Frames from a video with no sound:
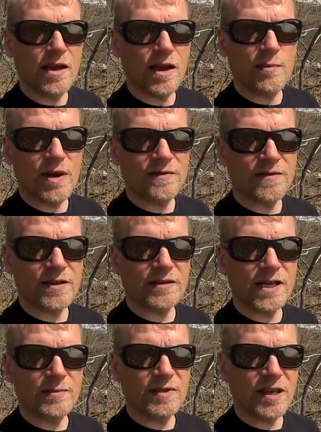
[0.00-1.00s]
and my friends
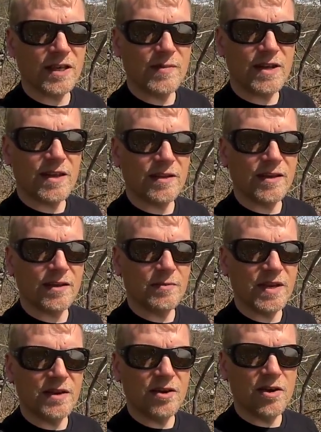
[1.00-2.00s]
keep telling me that there'd
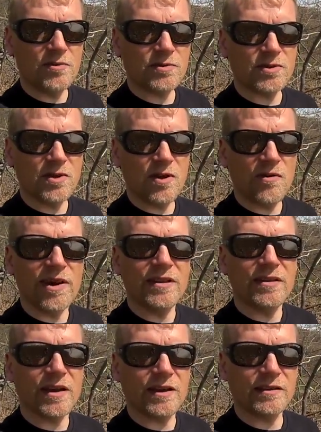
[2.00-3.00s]
be no snow in
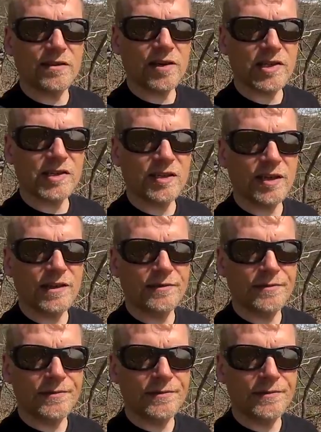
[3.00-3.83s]
the entire state.